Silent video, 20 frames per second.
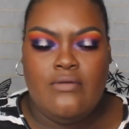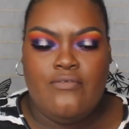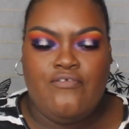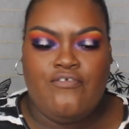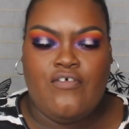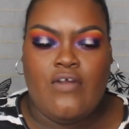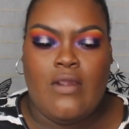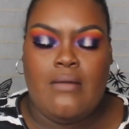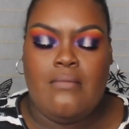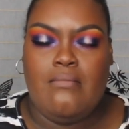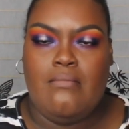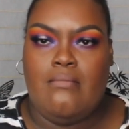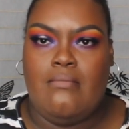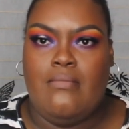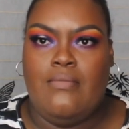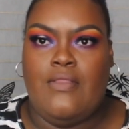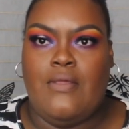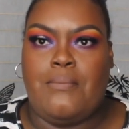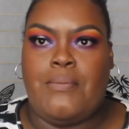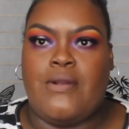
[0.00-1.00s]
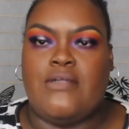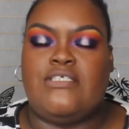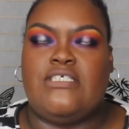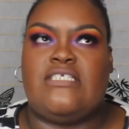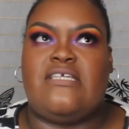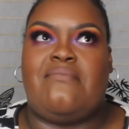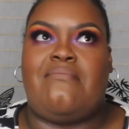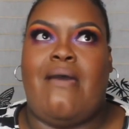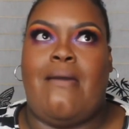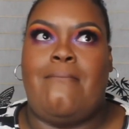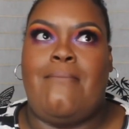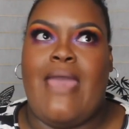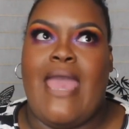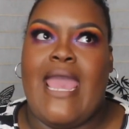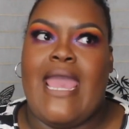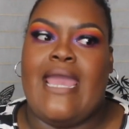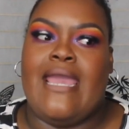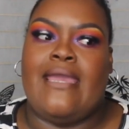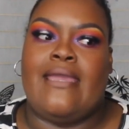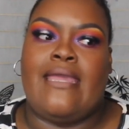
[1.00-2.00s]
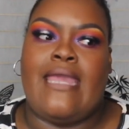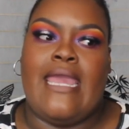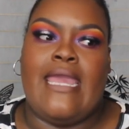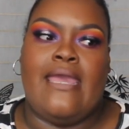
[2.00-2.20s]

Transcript: from the purchase of my bag